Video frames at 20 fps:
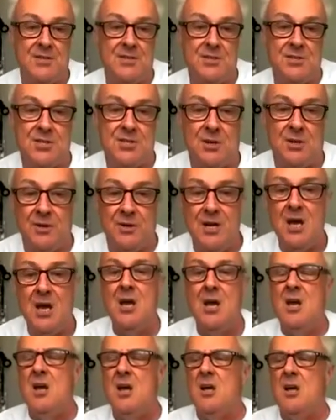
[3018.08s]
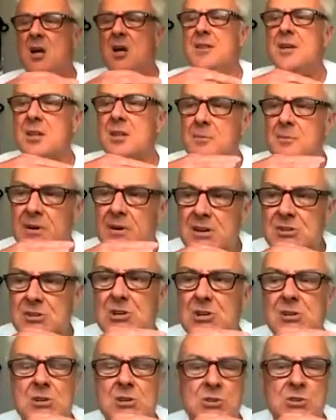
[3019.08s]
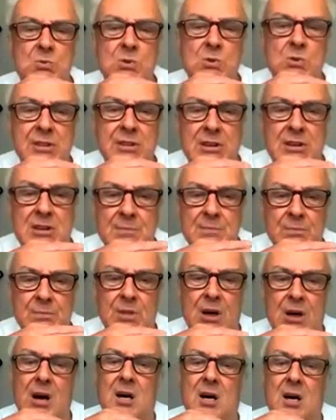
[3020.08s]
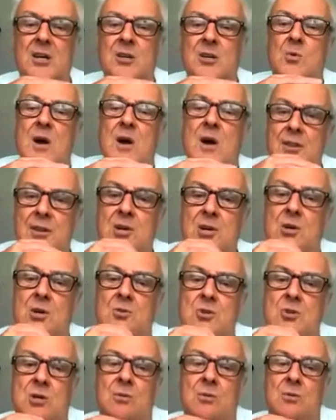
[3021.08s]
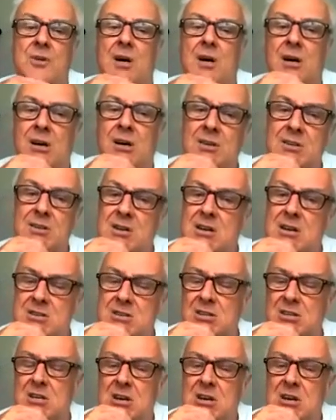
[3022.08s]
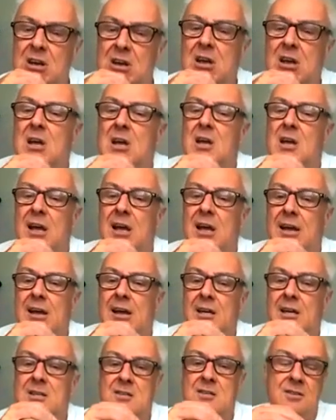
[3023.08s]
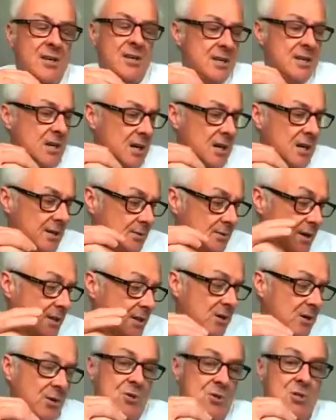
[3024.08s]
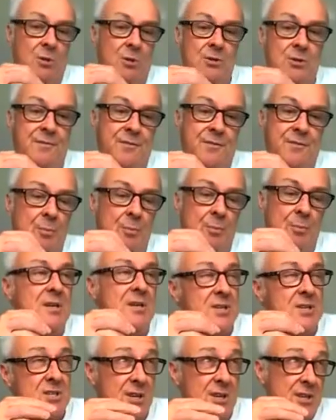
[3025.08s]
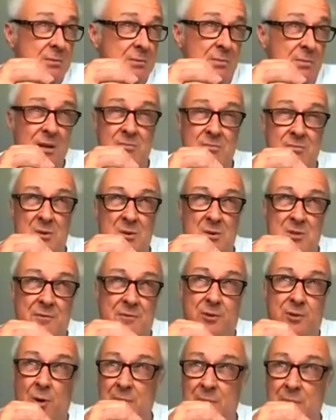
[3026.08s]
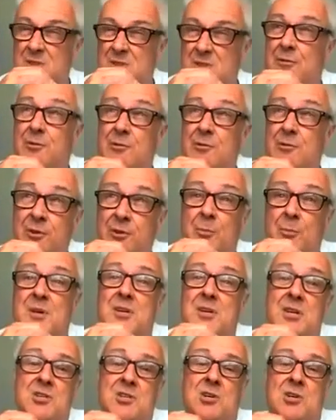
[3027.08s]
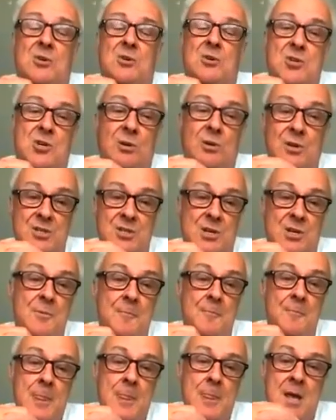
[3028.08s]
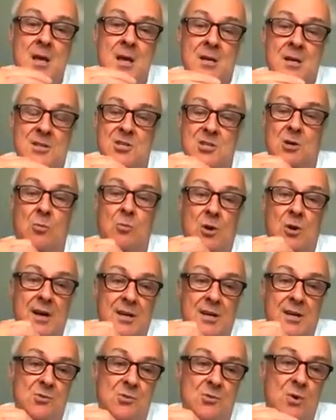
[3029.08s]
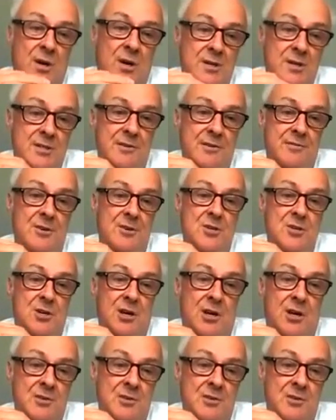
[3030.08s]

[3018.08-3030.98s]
so on. I think the main changes were the hardware that controlled the hard disk and the hardware that controlled the floppy disk. I think it was a different floppy disk controller, so someone had to write different drivers